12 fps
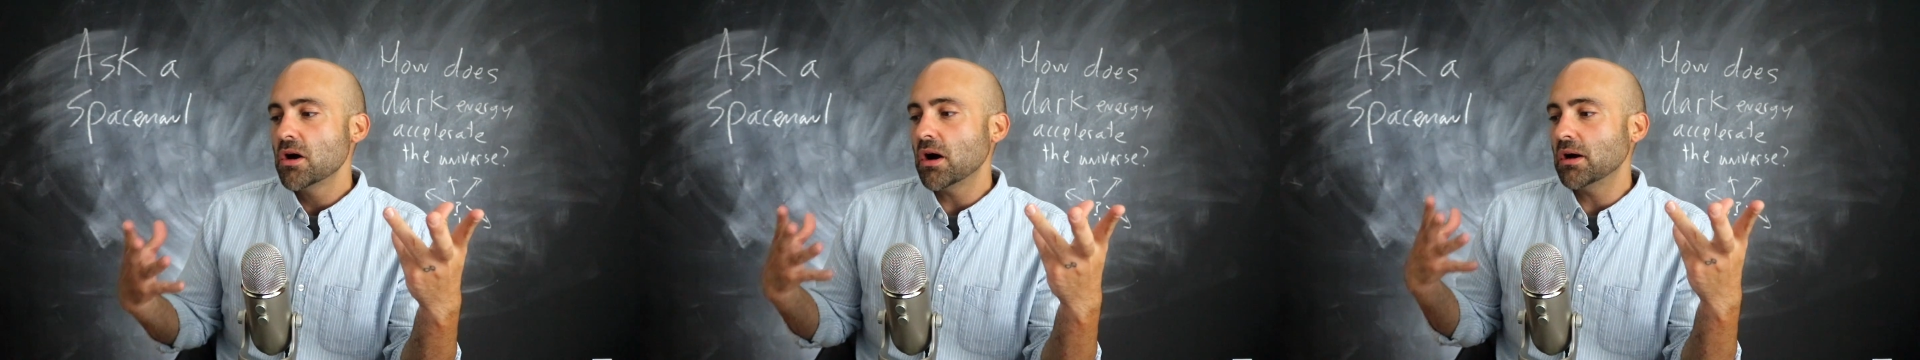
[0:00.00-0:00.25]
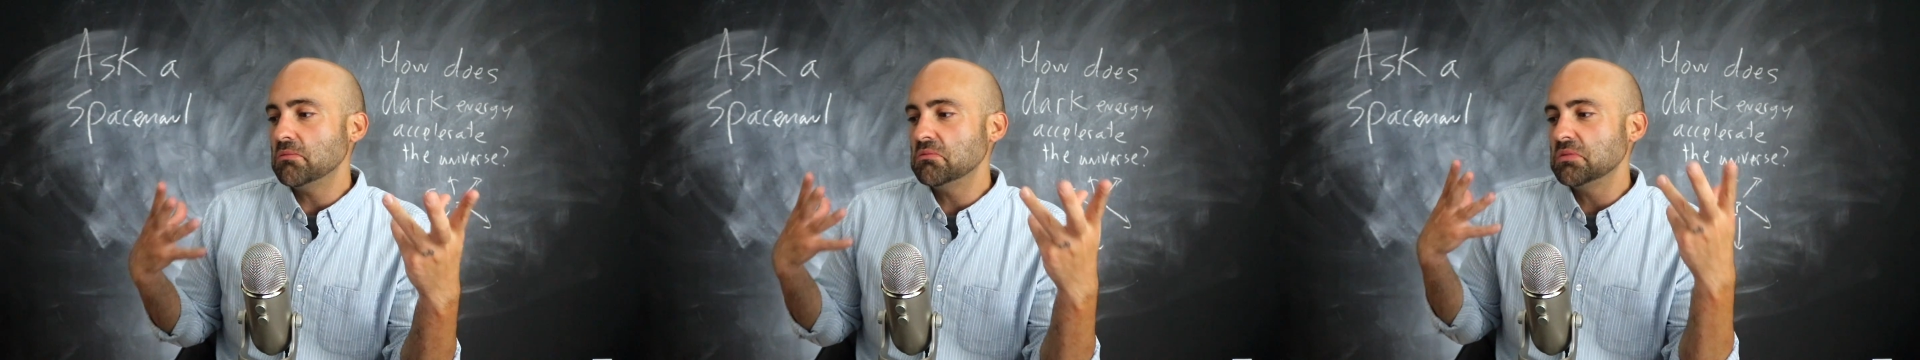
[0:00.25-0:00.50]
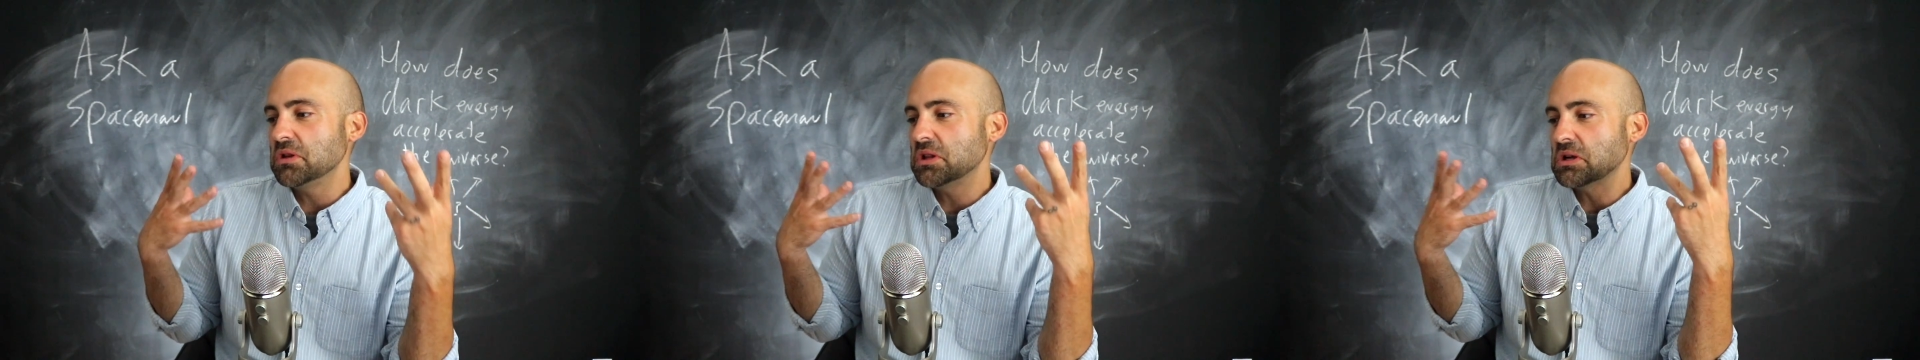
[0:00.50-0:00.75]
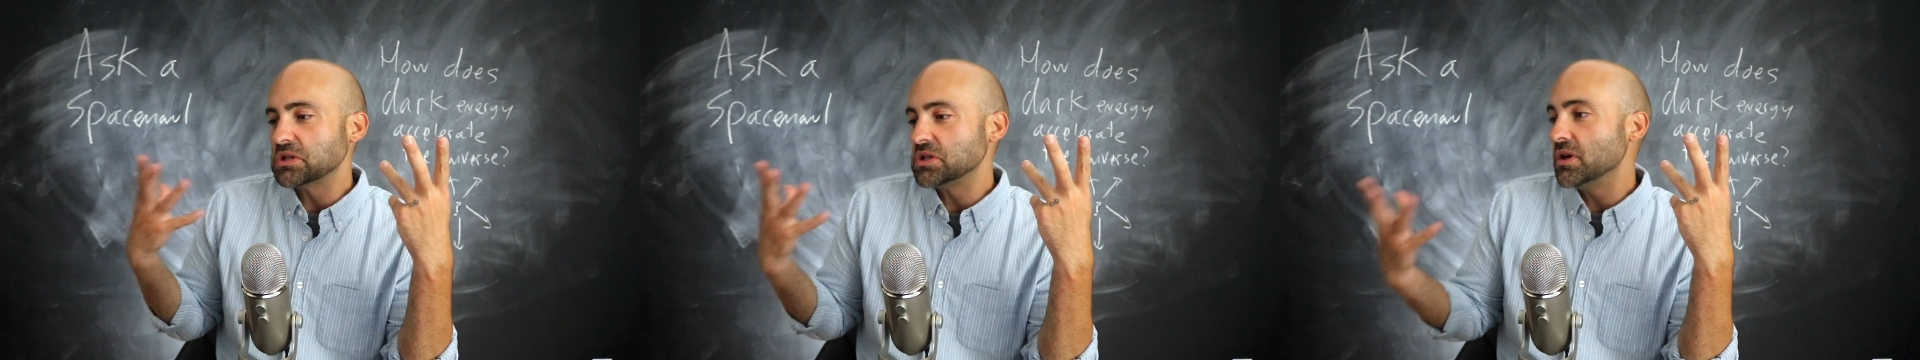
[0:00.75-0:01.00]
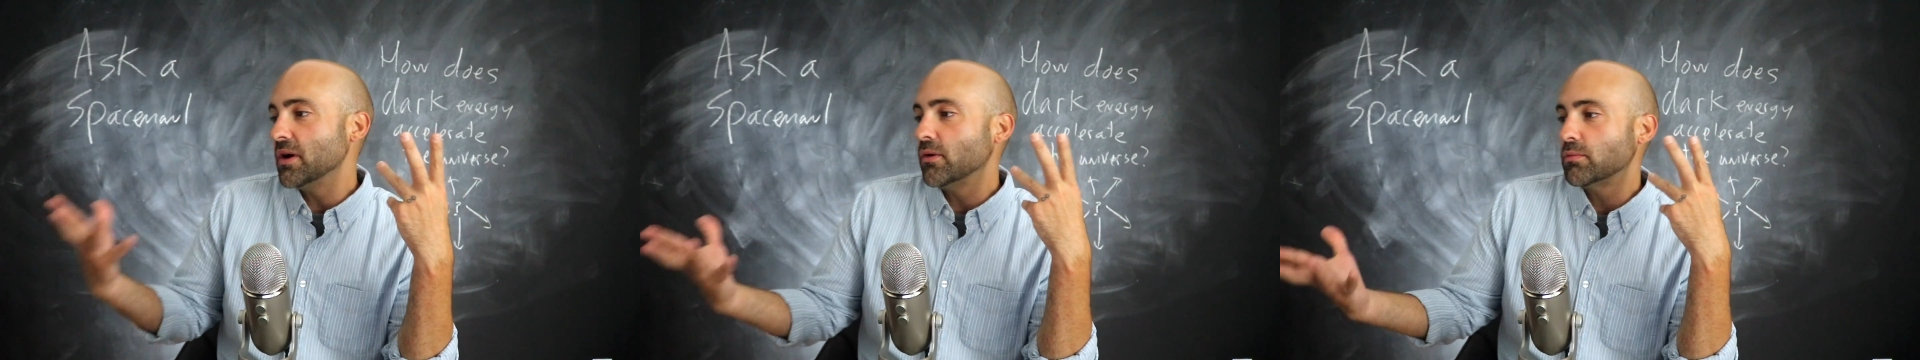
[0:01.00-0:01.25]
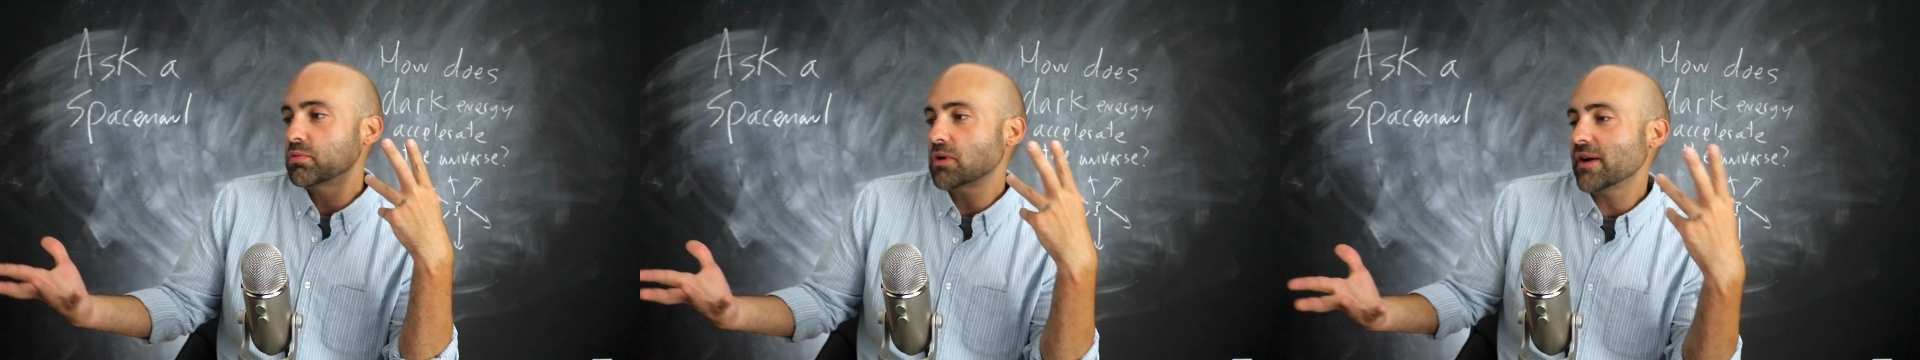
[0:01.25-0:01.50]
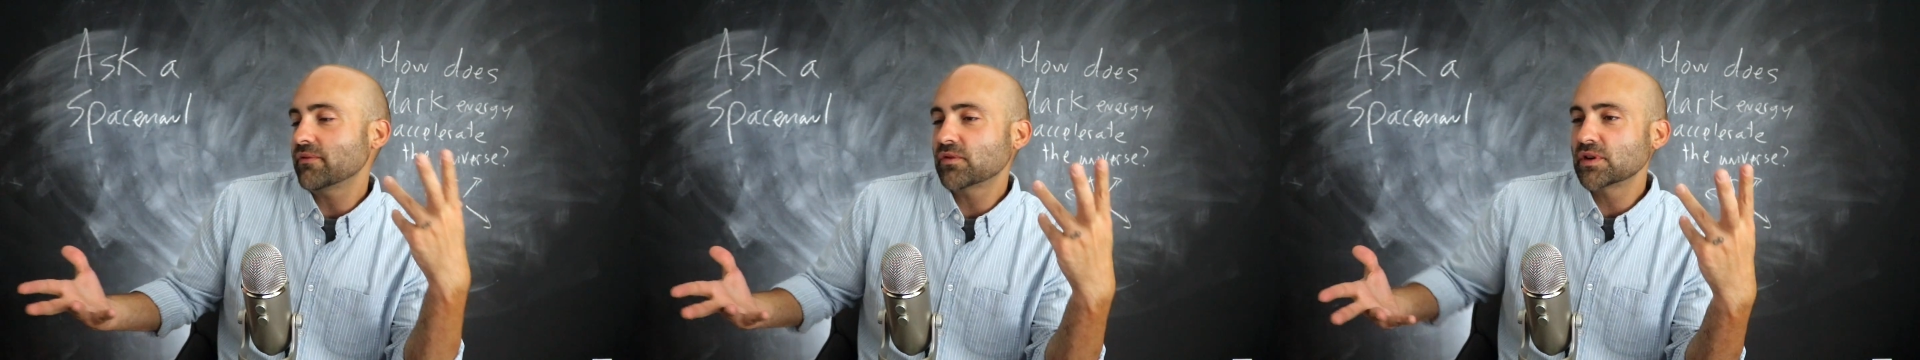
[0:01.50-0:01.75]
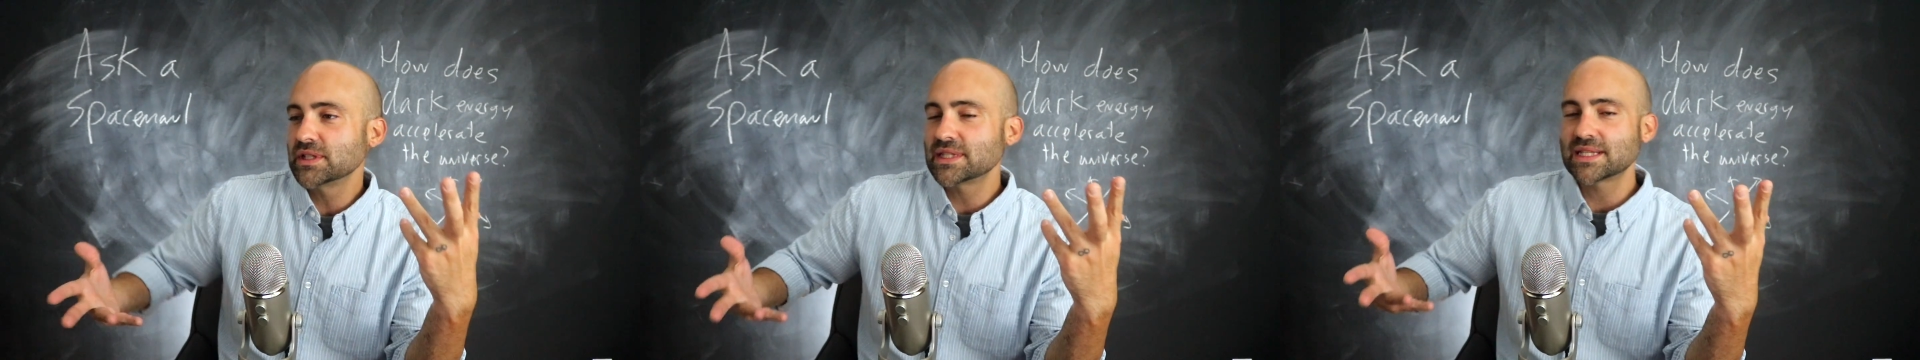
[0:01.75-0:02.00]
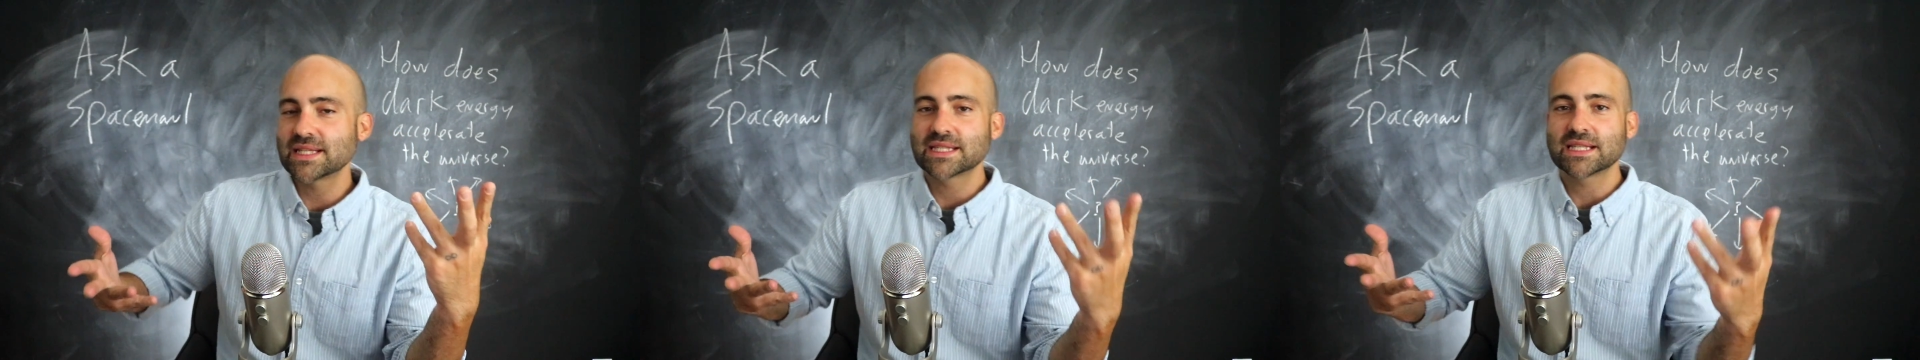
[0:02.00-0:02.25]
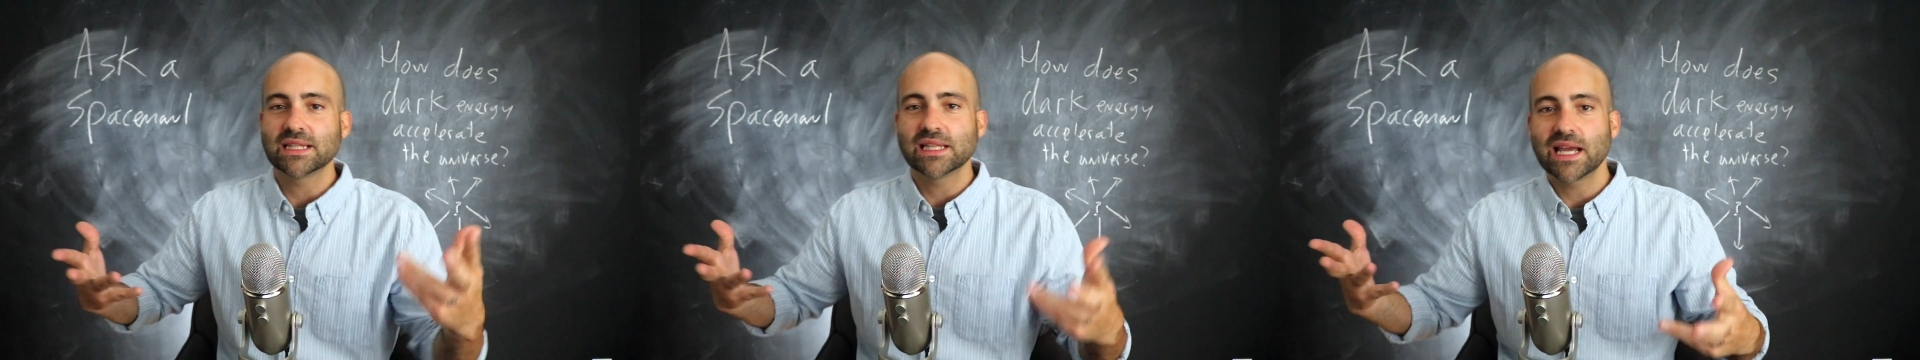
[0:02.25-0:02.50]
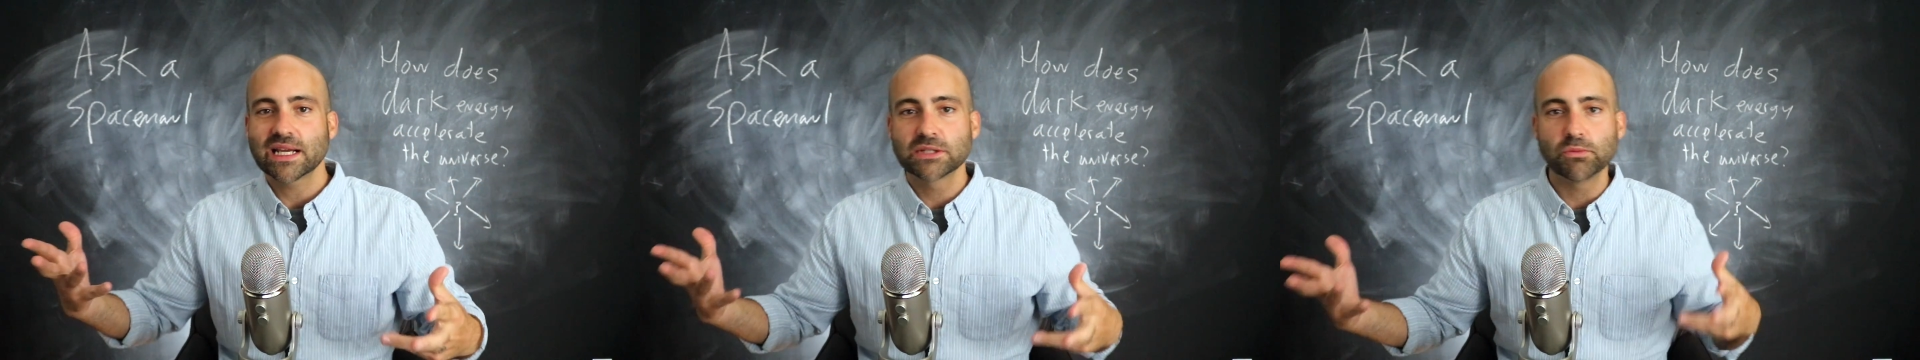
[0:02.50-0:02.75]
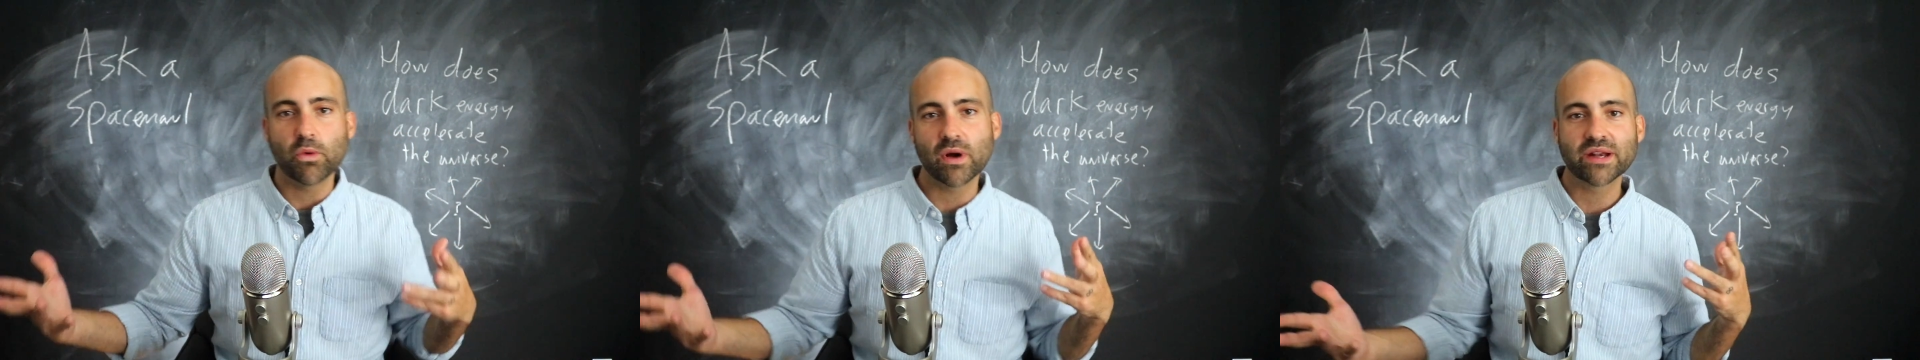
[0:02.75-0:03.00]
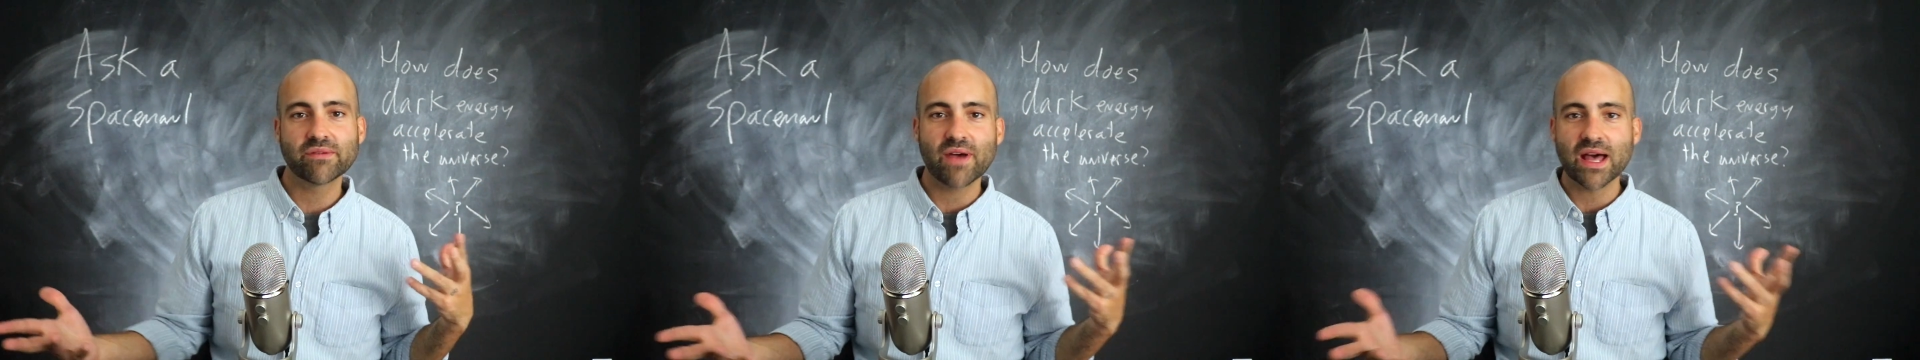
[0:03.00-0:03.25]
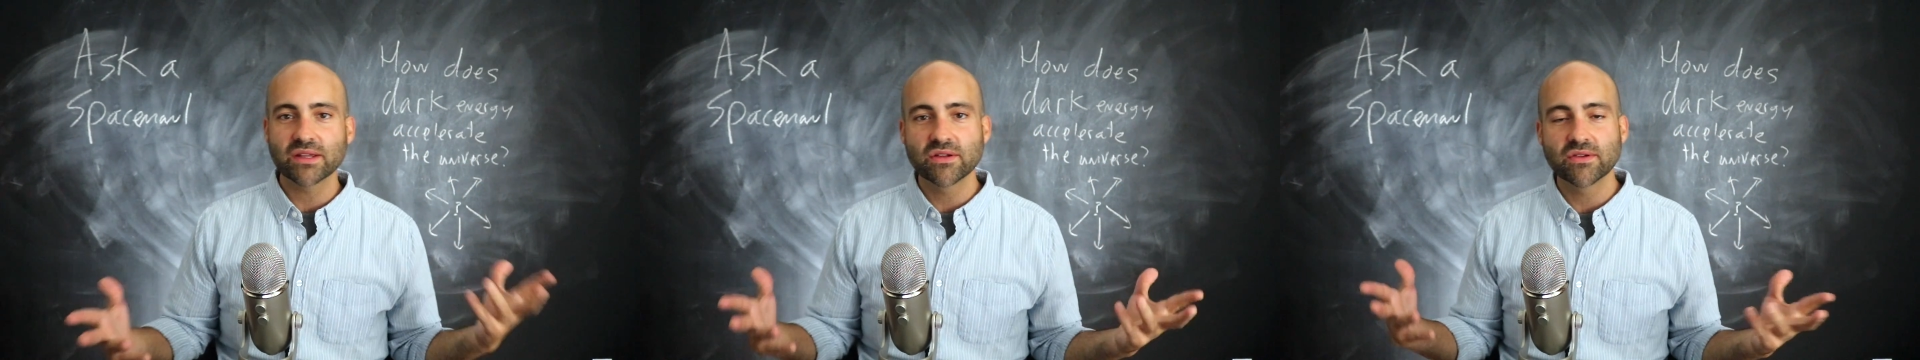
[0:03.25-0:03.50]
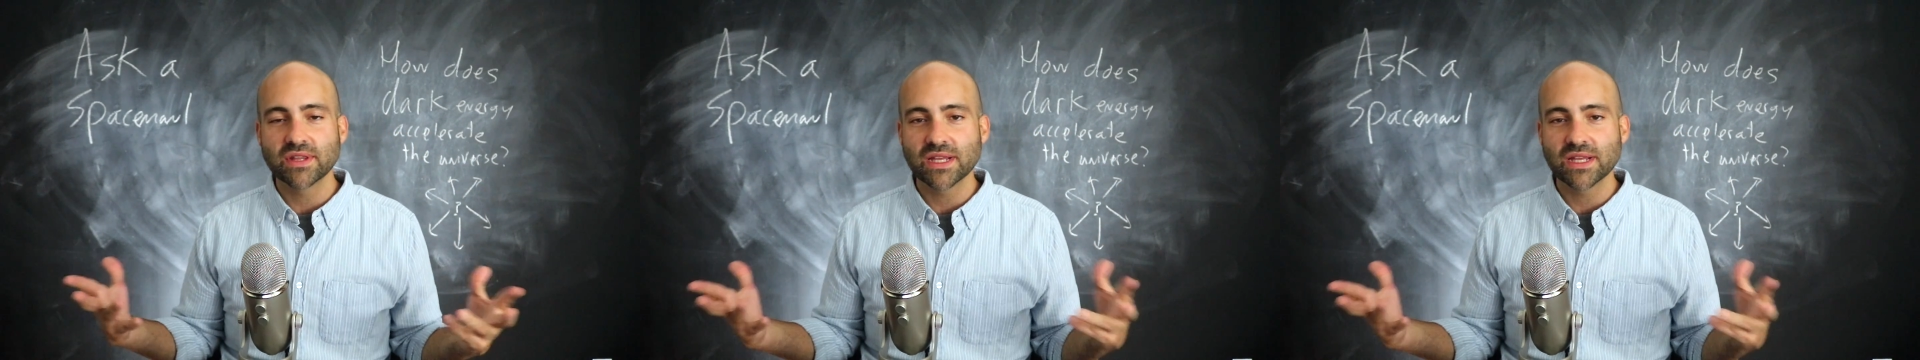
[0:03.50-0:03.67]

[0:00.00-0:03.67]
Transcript: Um, there's no preference to select one value,